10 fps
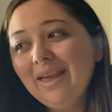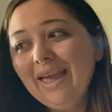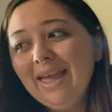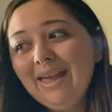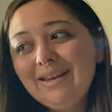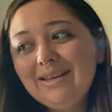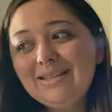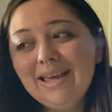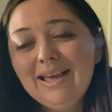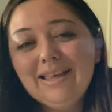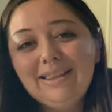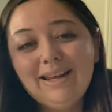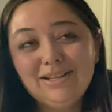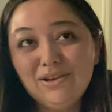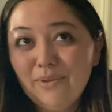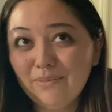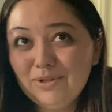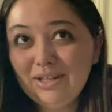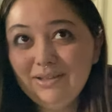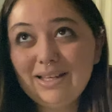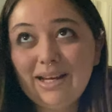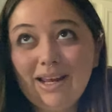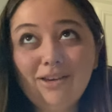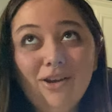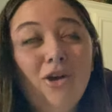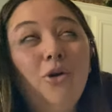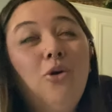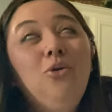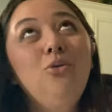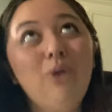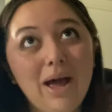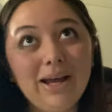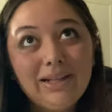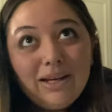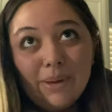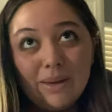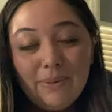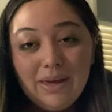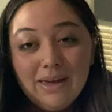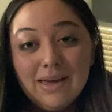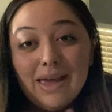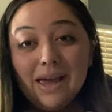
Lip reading: And then I saw Mom Jeans and I cried like a baby.